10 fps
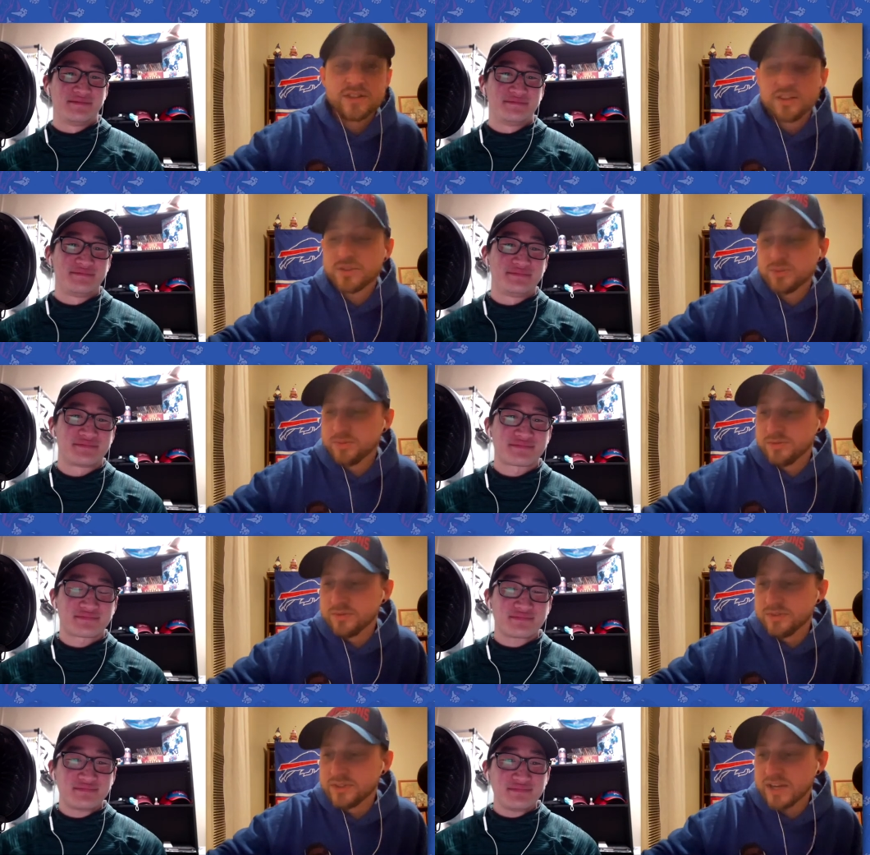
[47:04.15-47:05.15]
Speaker 1: also
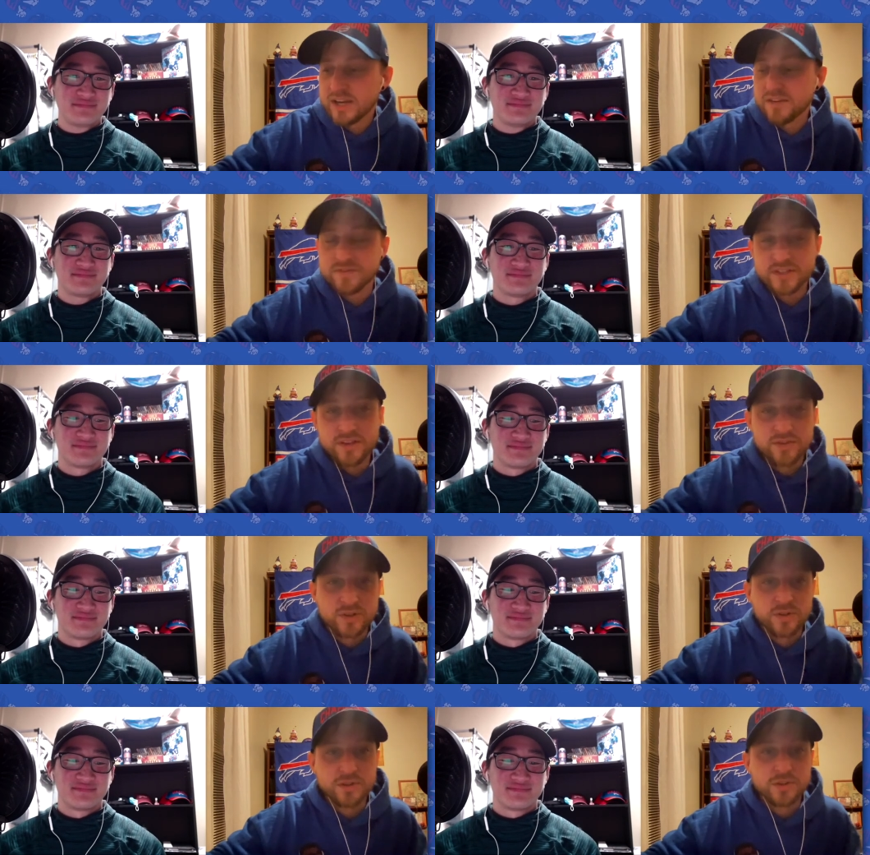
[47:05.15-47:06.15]
kind of
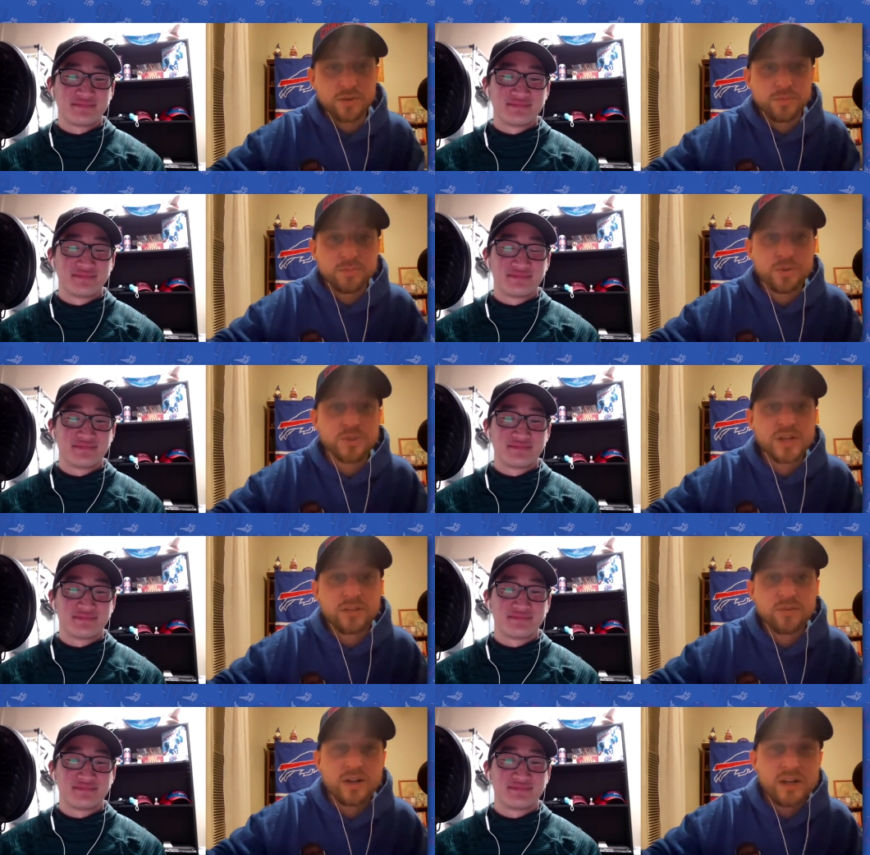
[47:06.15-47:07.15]
difficult to project
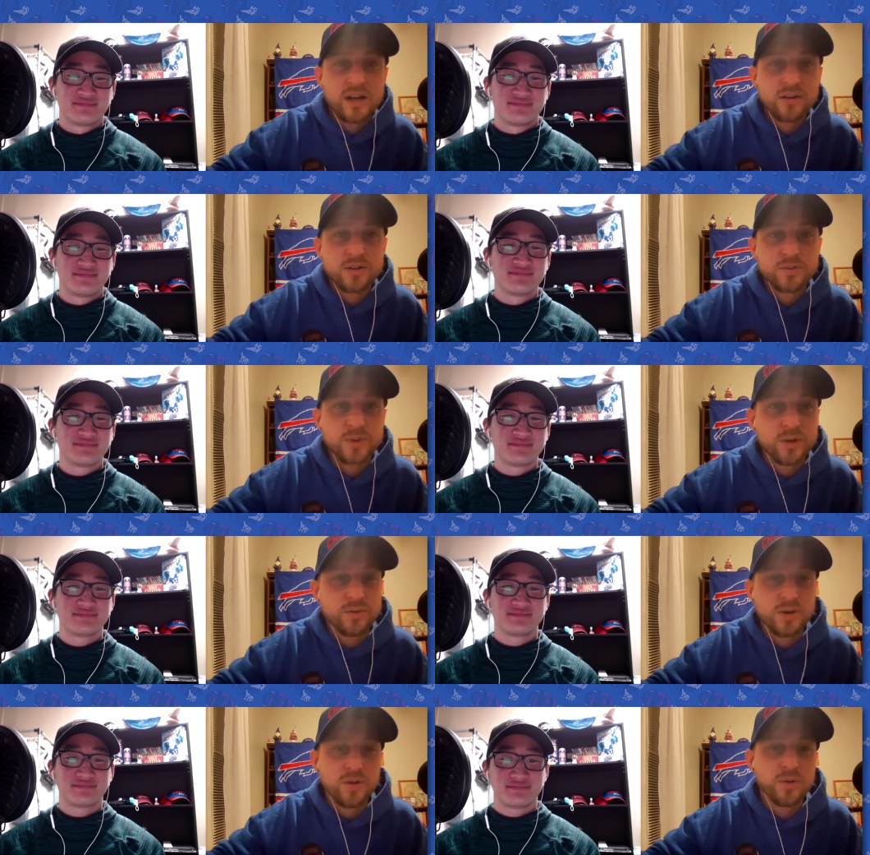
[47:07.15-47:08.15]
right now because we don't
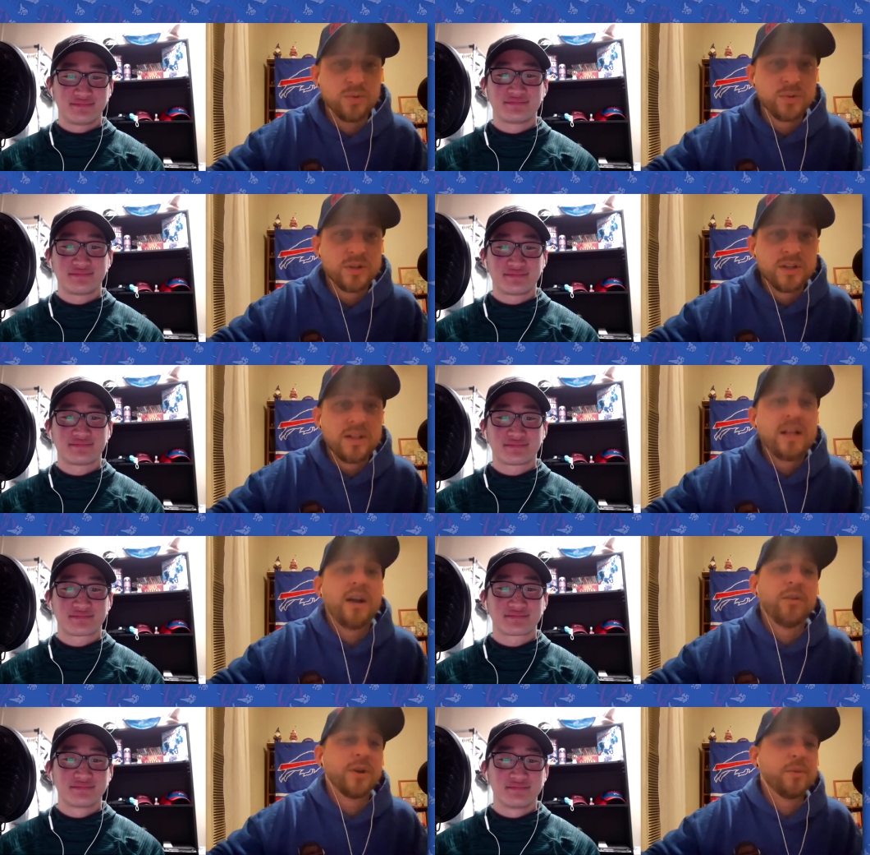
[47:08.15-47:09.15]
know,
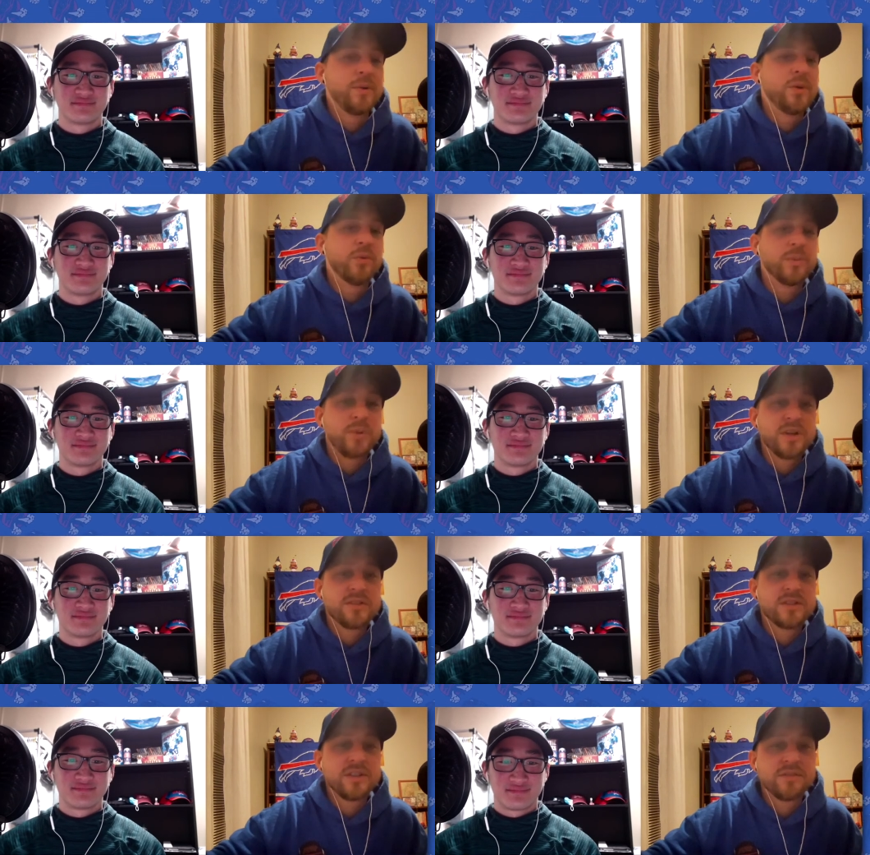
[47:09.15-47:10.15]
are we going to be
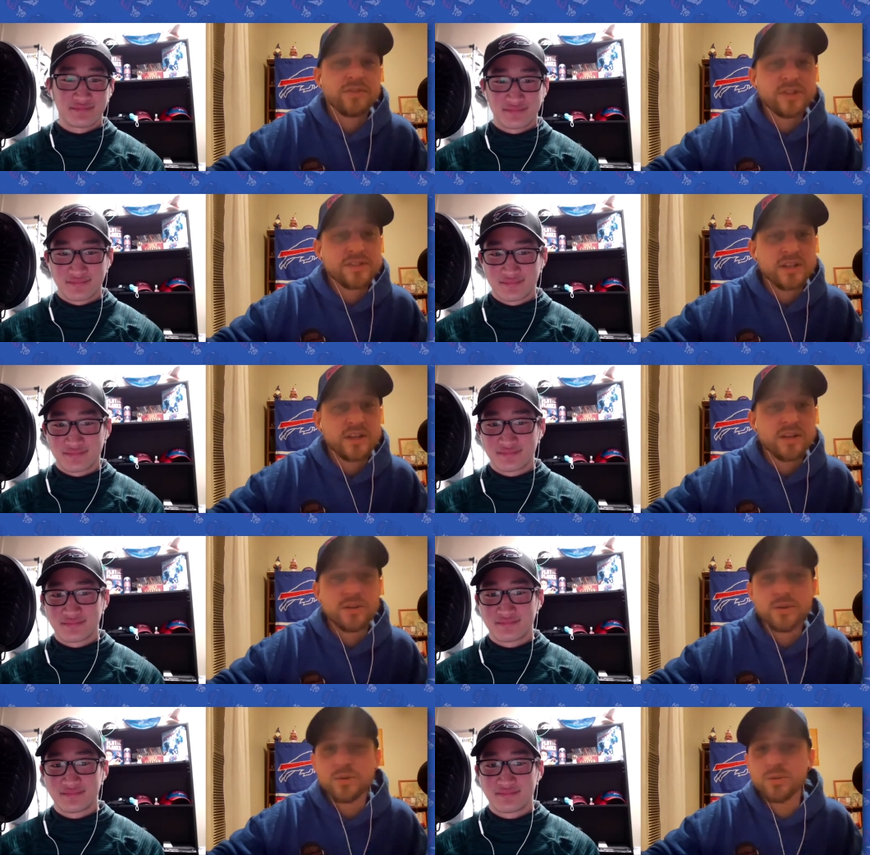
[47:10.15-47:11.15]
replacing
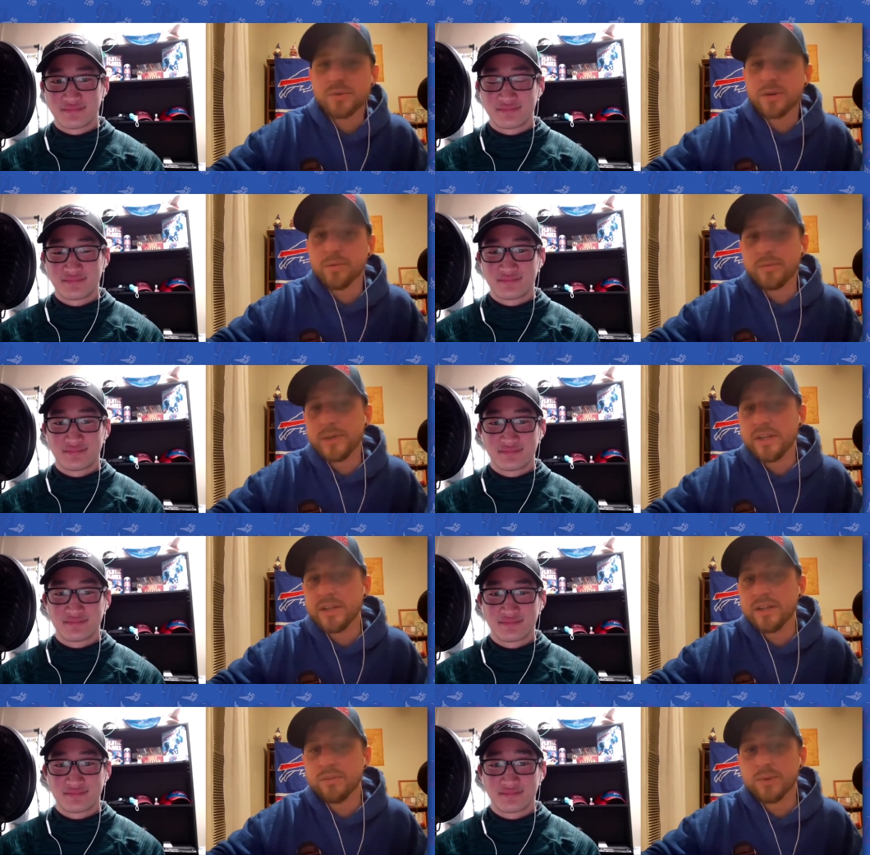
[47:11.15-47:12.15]
Feliciano? Are we going to
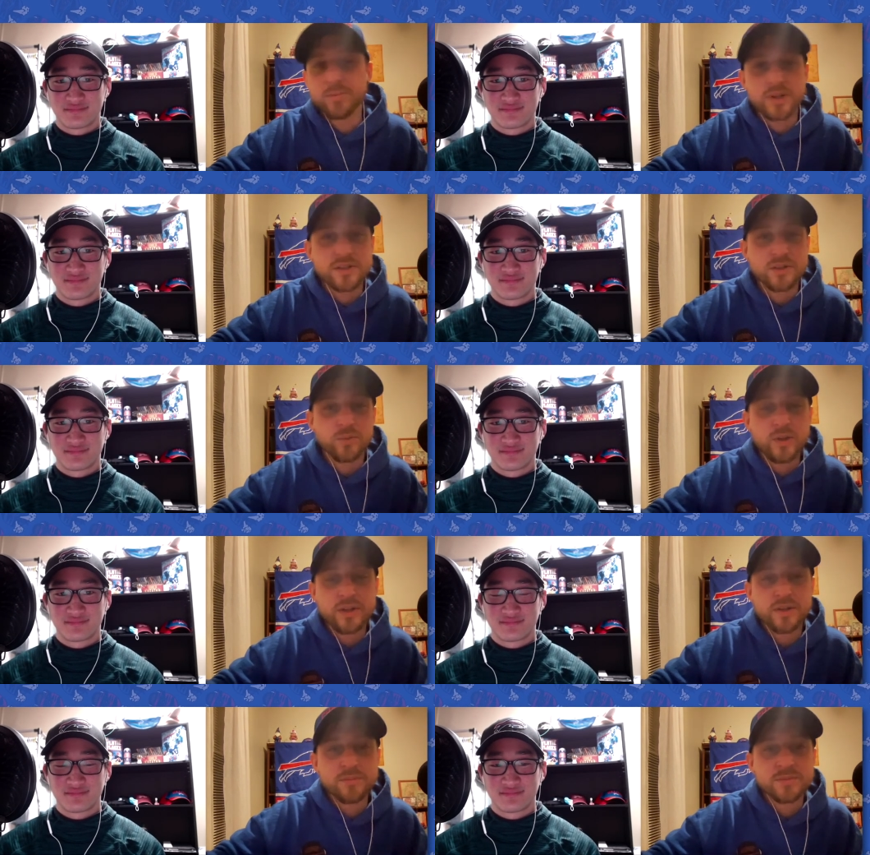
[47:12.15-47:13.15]
be replacing
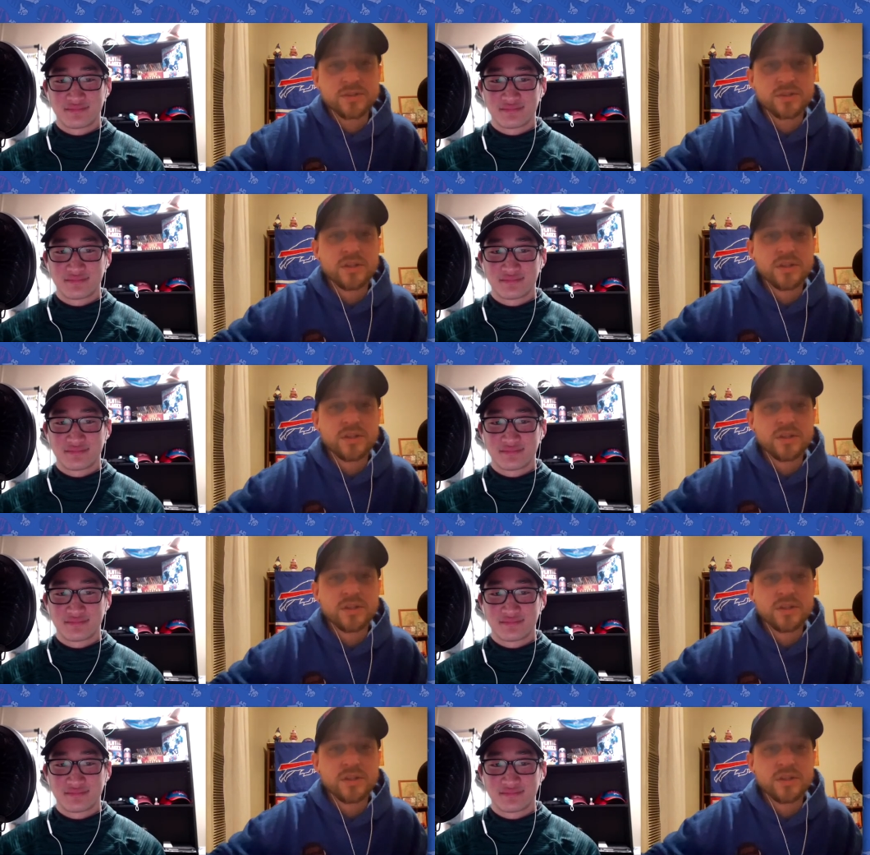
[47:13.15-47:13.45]
Williams?